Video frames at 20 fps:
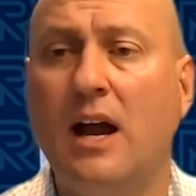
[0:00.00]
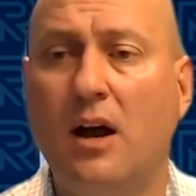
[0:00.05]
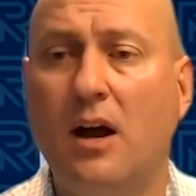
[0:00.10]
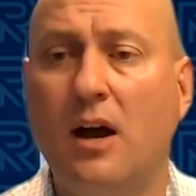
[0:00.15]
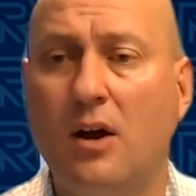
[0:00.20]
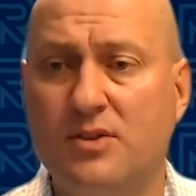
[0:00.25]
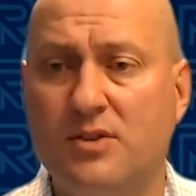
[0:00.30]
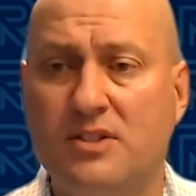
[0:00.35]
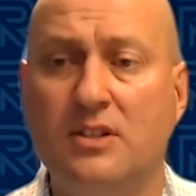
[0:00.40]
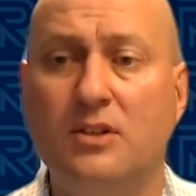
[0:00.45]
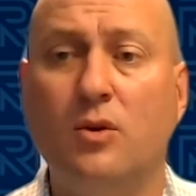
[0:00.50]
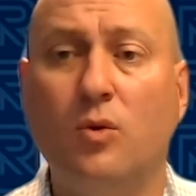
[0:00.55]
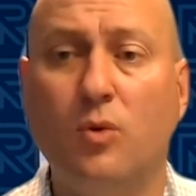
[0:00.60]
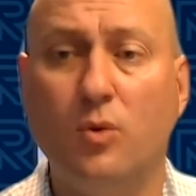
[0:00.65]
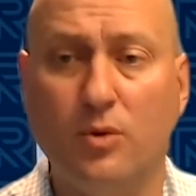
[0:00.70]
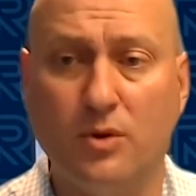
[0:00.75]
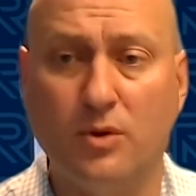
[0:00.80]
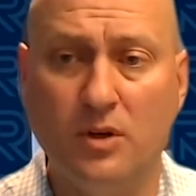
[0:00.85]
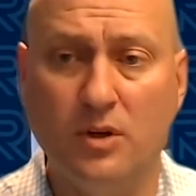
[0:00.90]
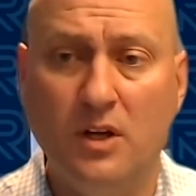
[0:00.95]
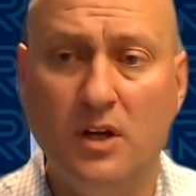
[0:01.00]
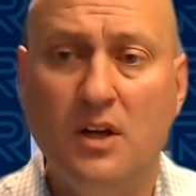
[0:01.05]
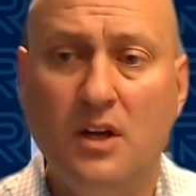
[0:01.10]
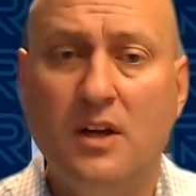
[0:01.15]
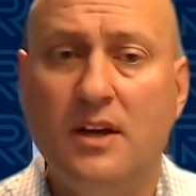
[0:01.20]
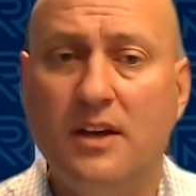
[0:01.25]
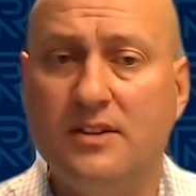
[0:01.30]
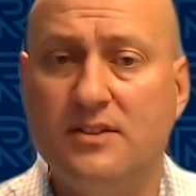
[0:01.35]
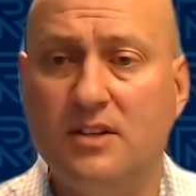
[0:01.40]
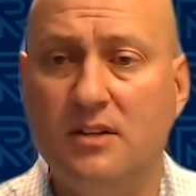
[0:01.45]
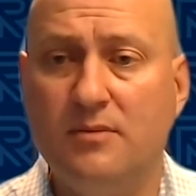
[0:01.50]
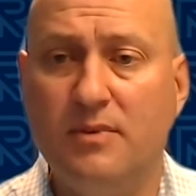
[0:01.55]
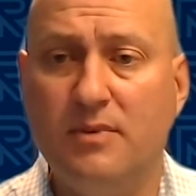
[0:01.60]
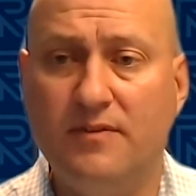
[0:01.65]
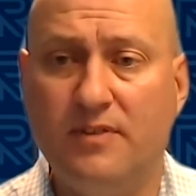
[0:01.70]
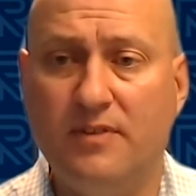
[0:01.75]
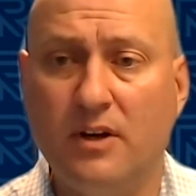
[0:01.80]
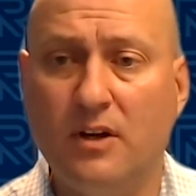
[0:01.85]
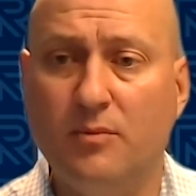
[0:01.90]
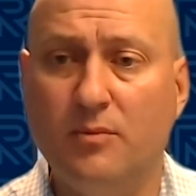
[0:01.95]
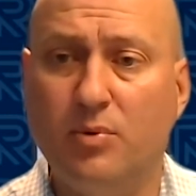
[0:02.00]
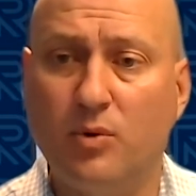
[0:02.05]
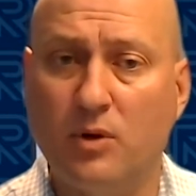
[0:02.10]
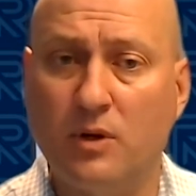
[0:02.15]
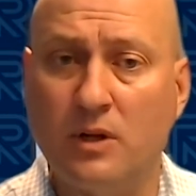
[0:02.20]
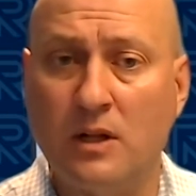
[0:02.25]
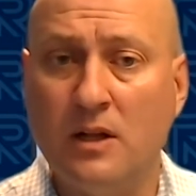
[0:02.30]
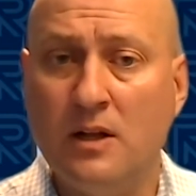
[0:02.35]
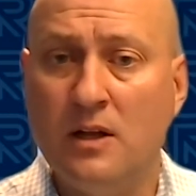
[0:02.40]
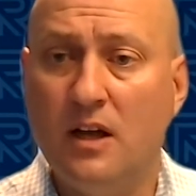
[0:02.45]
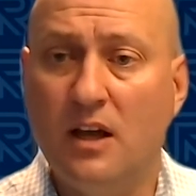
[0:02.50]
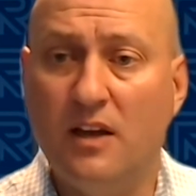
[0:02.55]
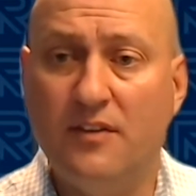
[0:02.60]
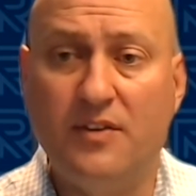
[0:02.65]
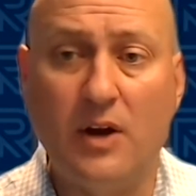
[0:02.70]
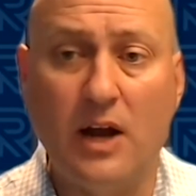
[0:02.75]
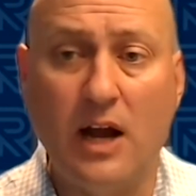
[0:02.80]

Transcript: house in order? It's going to be very important. If your